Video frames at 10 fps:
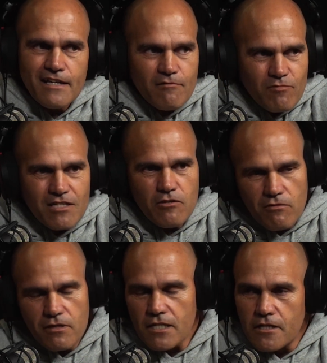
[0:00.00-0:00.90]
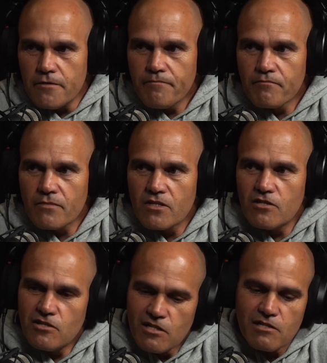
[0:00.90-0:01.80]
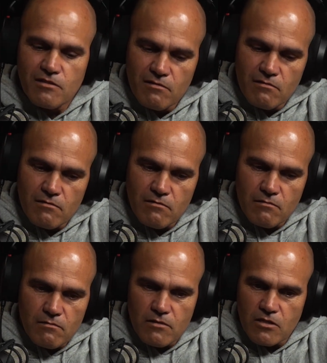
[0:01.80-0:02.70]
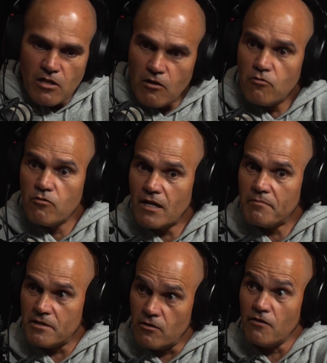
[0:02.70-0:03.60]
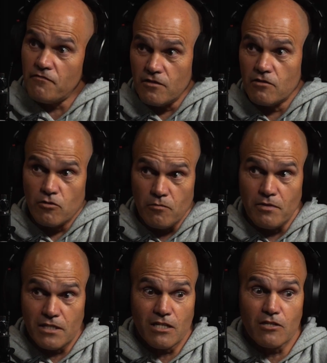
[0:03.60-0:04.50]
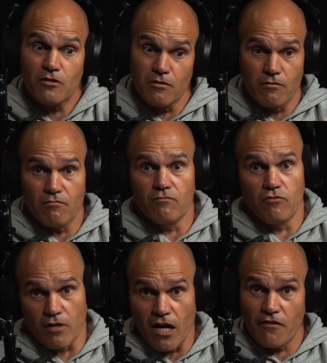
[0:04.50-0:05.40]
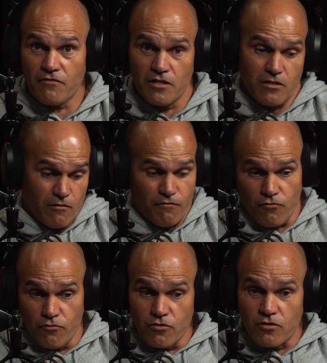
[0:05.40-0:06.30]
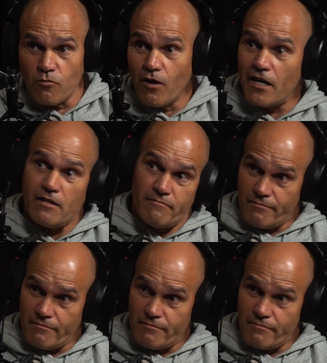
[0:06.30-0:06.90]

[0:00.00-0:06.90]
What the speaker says: When you're in it, you're so caught up in life, you're too busy to look after yourself, lose the weight.